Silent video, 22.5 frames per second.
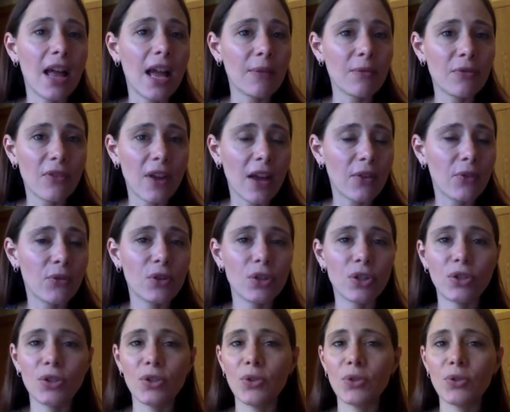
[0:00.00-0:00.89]
I'm
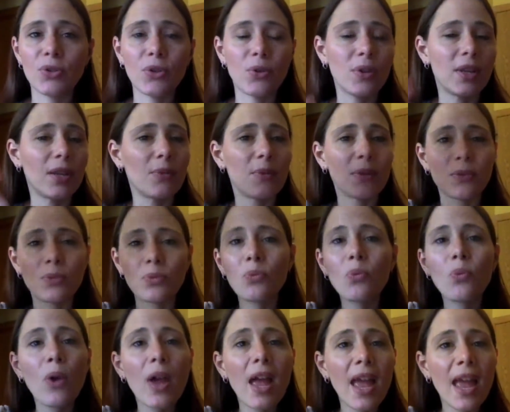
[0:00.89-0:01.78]
5'2", so he was
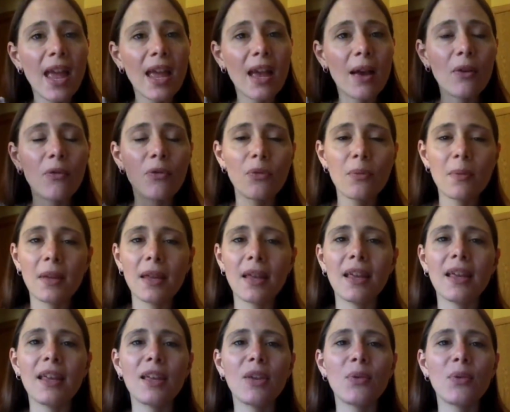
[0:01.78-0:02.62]
way over me.